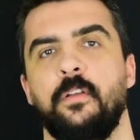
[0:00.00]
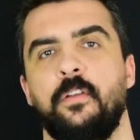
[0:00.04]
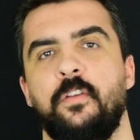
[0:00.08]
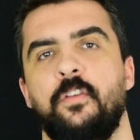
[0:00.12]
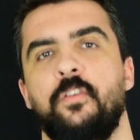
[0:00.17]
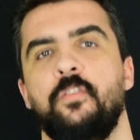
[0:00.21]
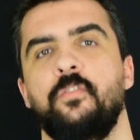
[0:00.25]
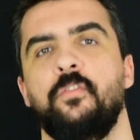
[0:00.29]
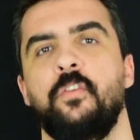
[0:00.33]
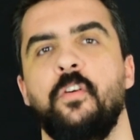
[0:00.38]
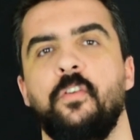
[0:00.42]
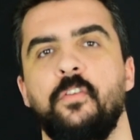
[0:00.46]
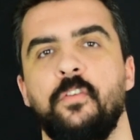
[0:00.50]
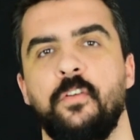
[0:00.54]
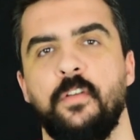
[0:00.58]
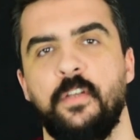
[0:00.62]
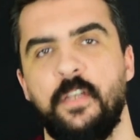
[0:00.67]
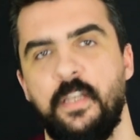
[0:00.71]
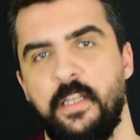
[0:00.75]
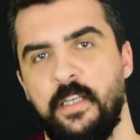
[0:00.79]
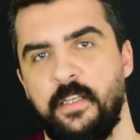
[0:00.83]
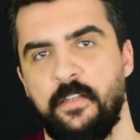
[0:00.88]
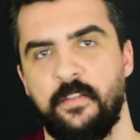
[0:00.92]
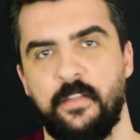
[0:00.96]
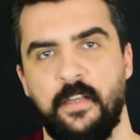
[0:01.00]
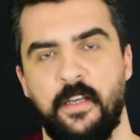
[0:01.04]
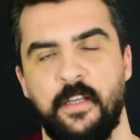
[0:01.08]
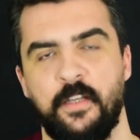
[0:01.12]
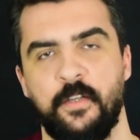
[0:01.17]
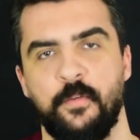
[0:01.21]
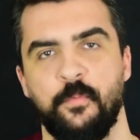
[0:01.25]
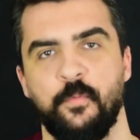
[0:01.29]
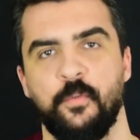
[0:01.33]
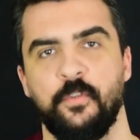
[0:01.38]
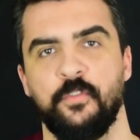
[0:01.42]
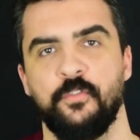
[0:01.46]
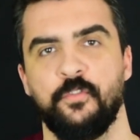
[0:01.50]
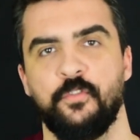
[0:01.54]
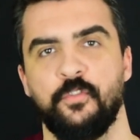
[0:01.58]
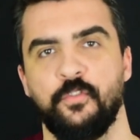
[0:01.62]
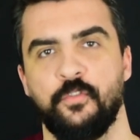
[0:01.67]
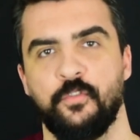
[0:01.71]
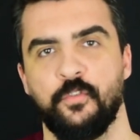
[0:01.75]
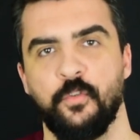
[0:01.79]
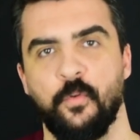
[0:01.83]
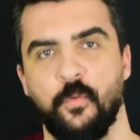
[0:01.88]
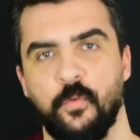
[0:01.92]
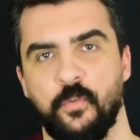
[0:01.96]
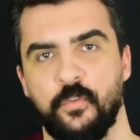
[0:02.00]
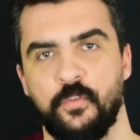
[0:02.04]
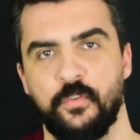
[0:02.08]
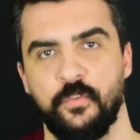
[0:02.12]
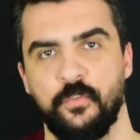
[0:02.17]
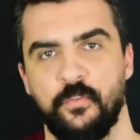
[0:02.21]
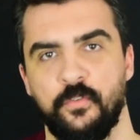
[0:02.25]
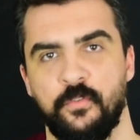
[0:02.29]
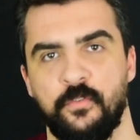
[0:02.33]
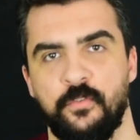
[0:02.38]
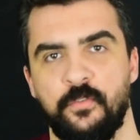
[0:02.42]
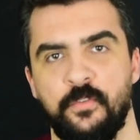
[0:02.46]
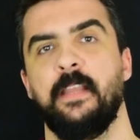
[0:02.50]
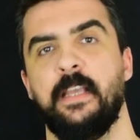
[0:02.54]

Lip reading: You don't need anyone to talk to.